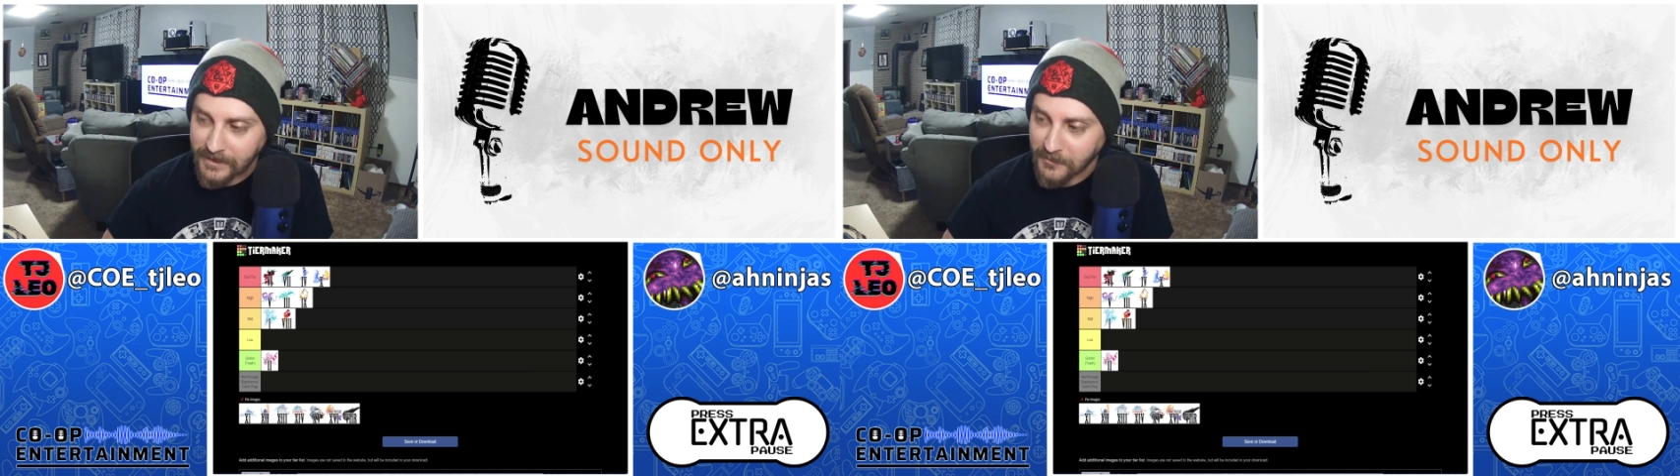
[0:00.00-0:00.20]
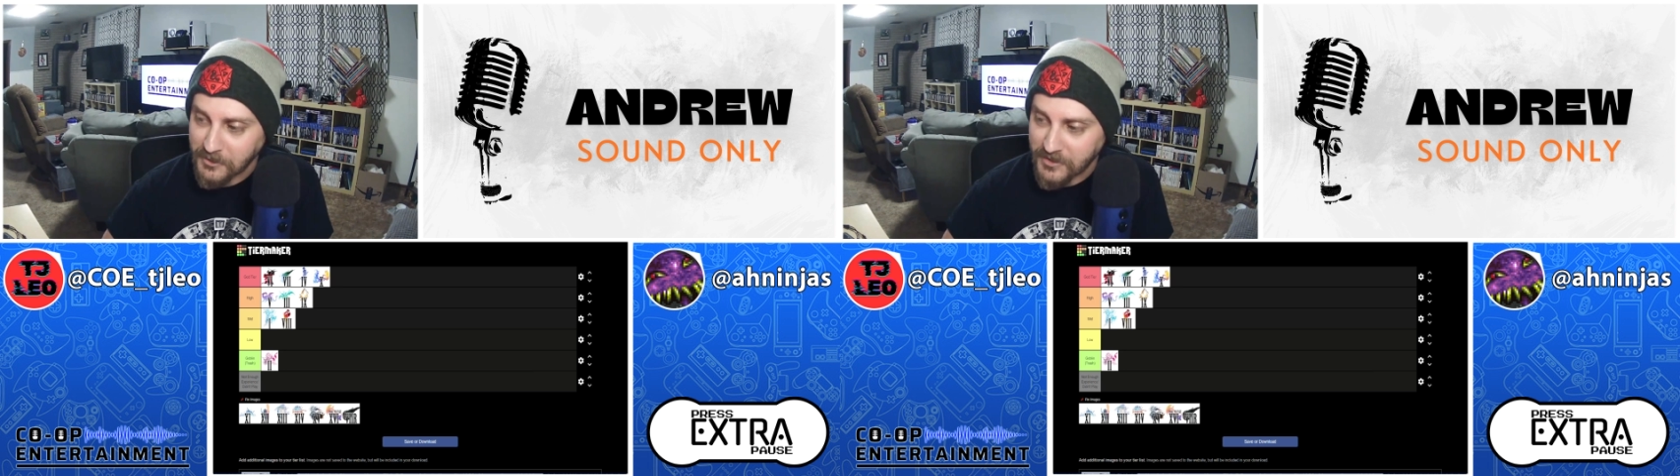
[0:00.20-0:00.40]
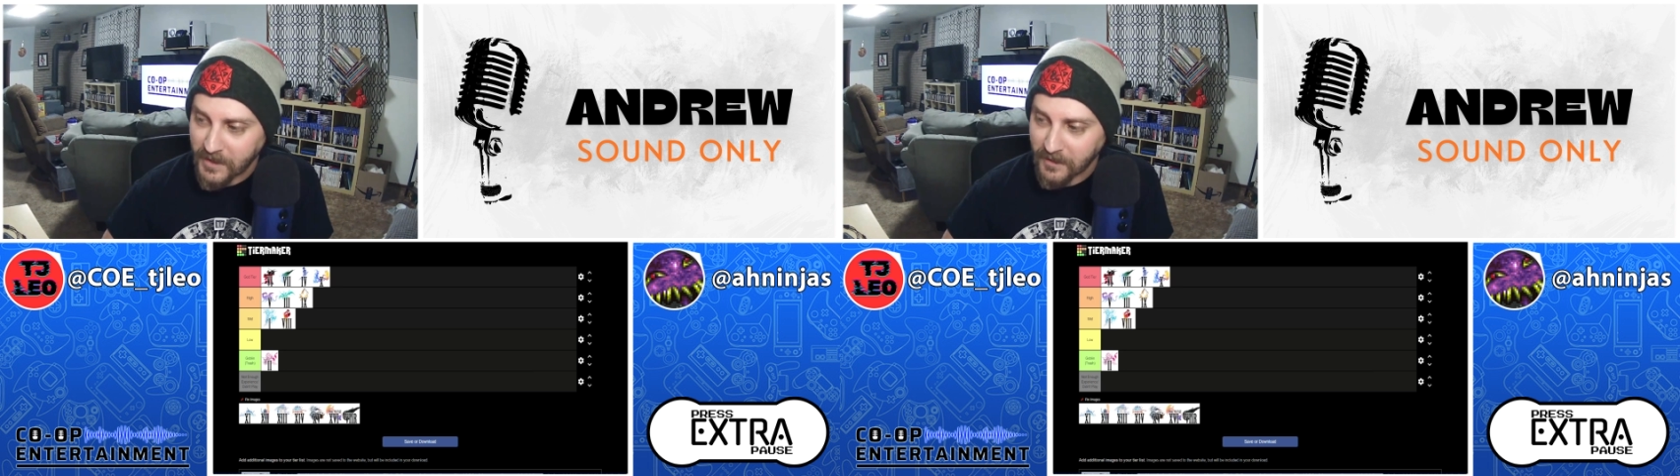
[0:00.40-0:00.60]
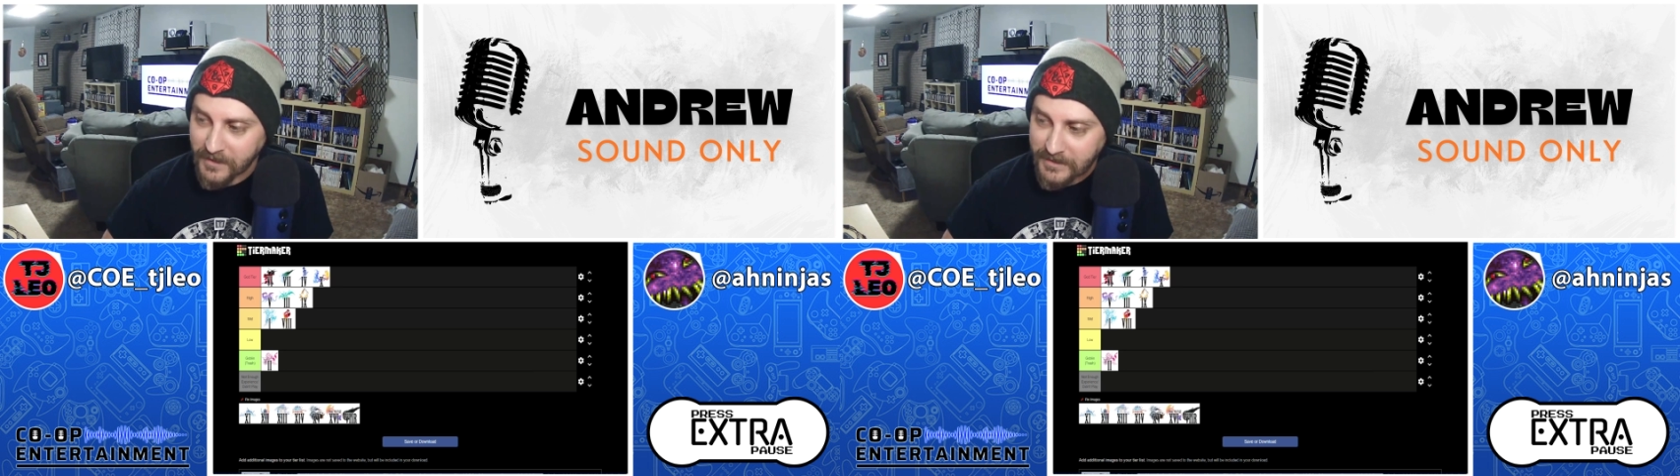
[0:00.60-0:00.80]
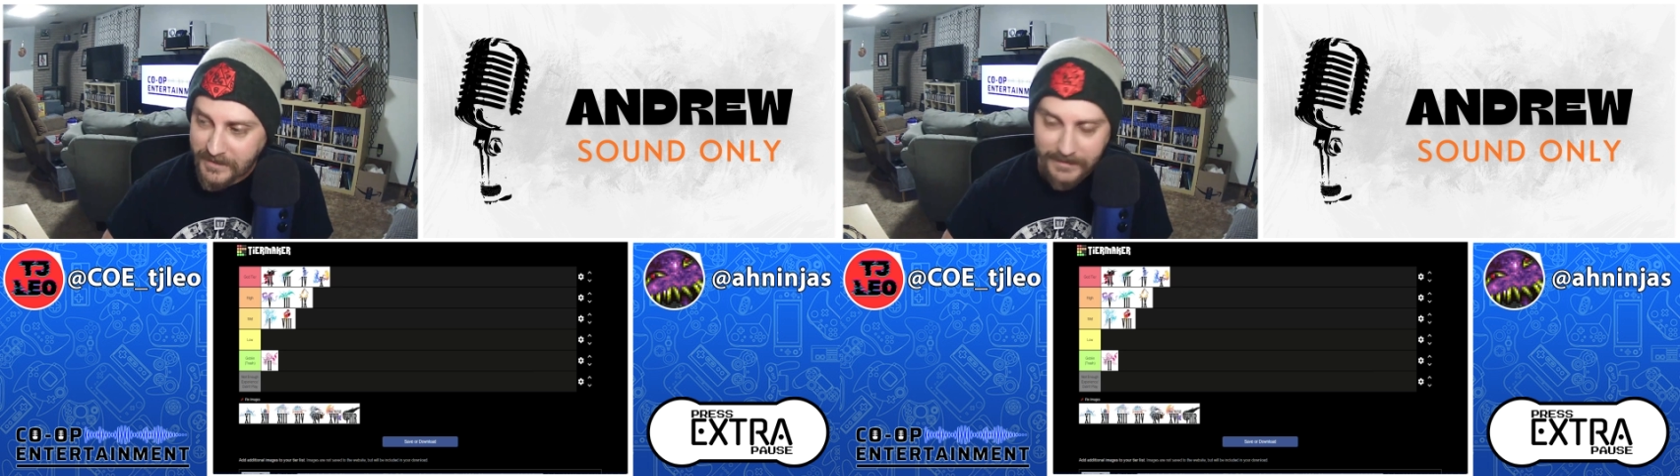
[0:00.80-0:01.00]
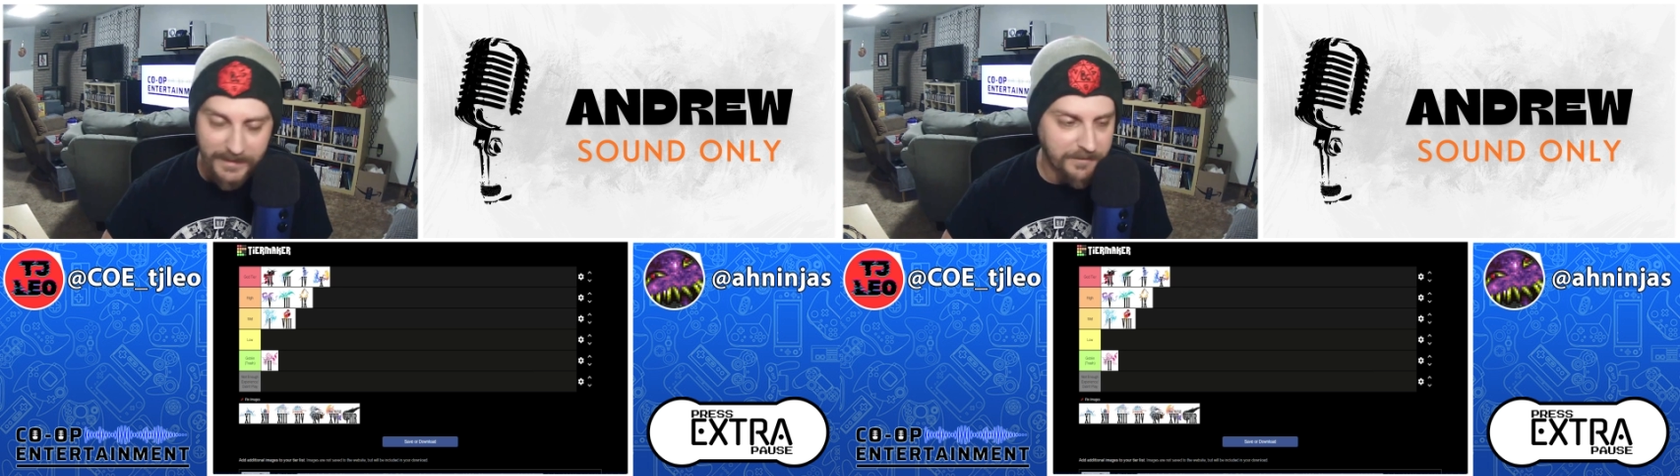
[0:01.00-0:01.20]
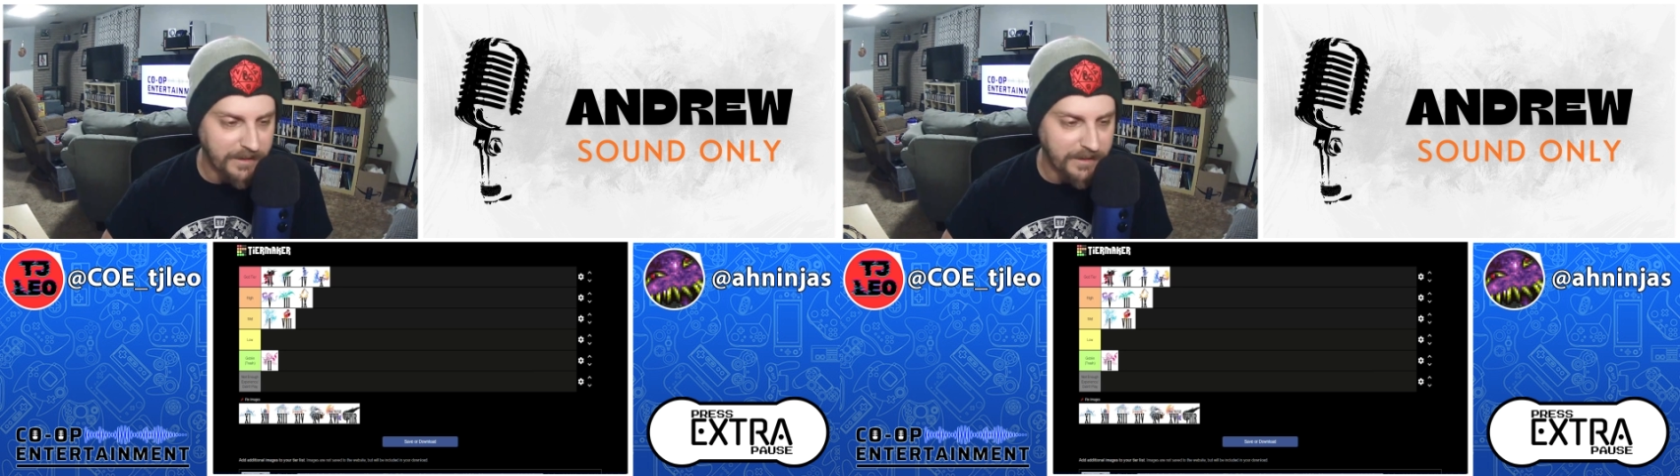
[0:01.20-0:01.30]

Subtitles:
on, which is Final Fantasy XI,